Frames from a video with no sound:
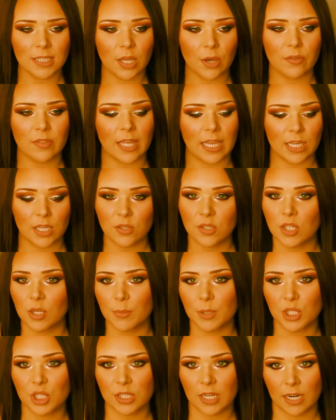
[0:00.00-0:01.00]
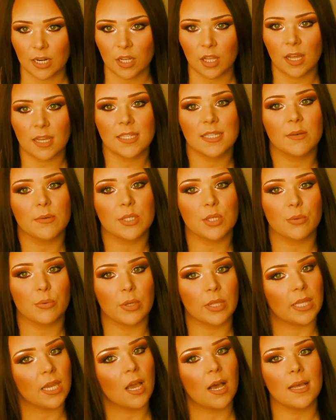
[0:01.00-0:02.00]
So thank you so much, Santa Claus. That was
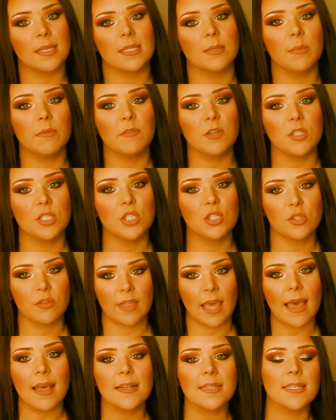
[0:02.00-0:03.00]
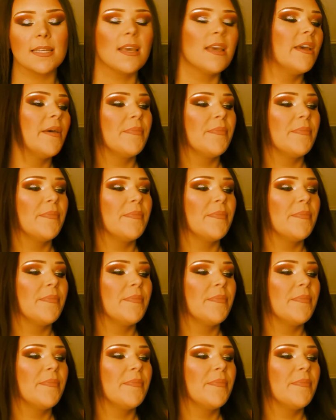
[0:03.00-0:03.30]
really awesome of you to do that.